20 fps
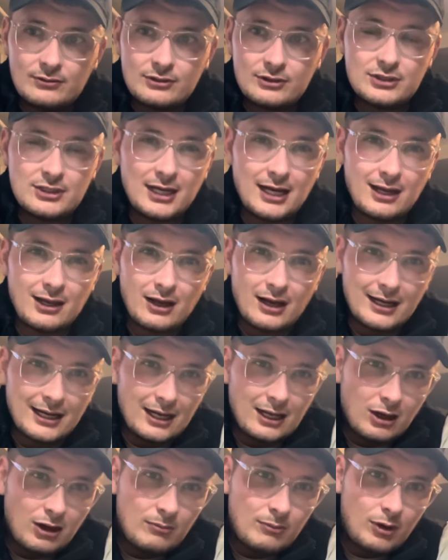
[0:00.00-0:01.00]
because I get
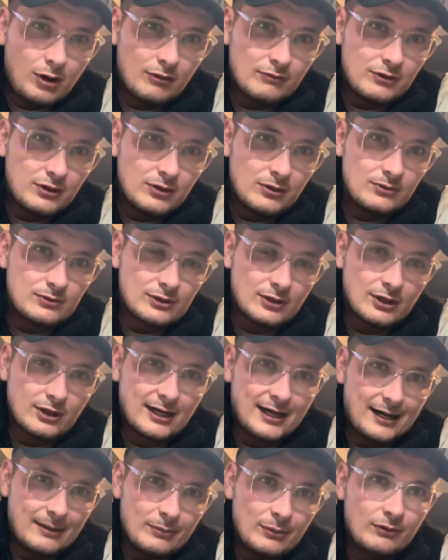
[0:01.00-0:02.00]
a lot more views on a
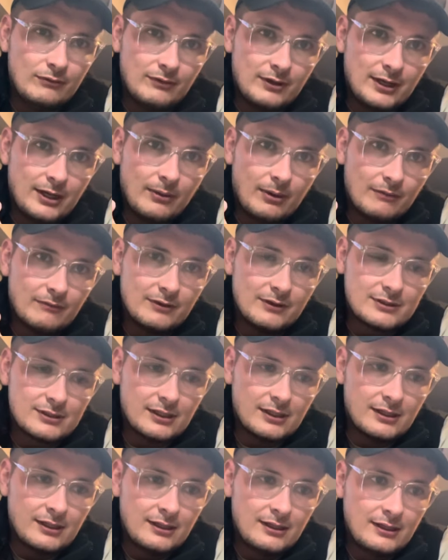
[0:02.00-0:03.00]
Car Boot video, obviously,